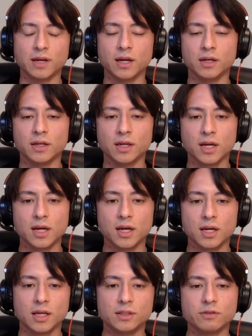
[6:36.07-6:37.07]
And
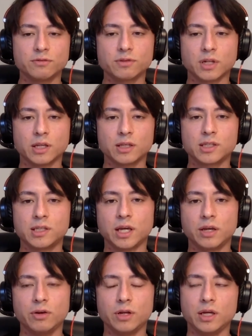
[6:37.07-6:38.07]
in terms of like
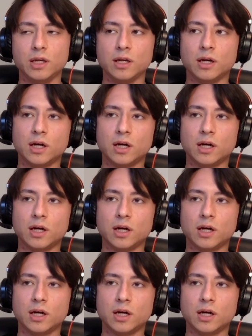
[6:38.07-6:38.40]
security,